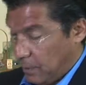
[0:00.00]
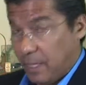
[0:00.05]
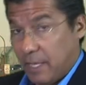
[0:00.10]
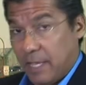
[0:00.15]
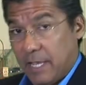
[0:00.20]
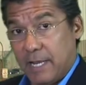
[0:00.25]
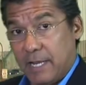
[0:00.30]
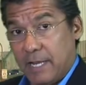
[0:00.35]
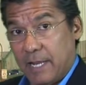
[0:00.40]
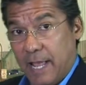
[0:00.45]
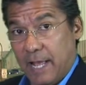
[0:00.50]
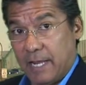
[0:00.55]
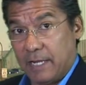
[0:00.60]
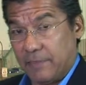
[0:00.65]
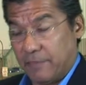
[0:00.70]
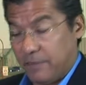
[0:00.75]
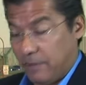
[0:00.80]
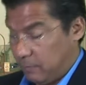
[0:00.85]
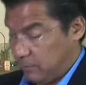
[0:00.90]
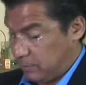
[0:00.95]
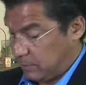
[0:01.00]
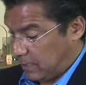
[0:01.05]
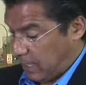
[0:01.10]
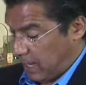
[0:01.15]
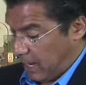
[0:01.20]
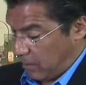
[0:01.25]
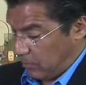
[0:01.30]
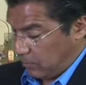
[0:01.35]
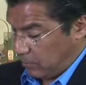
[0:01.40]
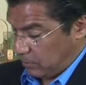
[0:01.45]
and it had a thumbs
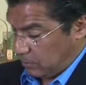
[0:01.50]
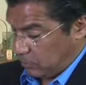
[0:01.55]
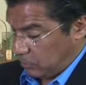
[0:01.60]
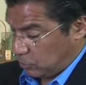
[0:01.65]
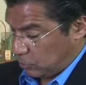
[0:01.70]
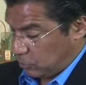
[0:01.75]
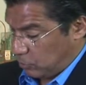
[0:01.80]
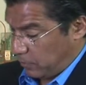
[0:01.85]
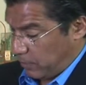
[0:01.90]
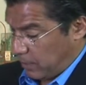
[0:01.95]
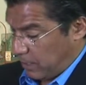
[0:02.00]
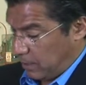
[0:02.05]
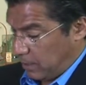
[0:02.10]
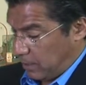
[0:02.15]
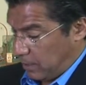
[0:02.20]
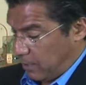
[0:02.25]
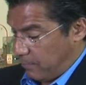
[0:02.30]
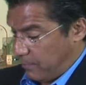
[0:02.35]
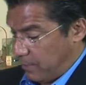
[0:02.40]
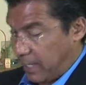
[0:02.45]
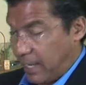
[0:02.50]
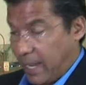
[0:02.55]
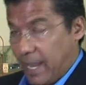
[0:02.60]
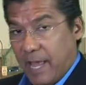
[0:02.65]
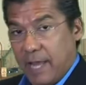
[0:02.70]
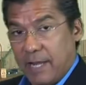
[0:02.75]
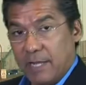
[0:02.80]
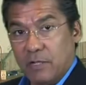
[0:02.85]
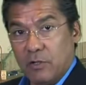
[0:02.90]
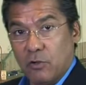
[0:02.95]
down. So then a
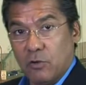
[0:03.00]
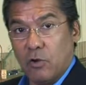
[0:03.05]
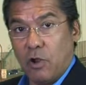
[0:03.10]
mechanic or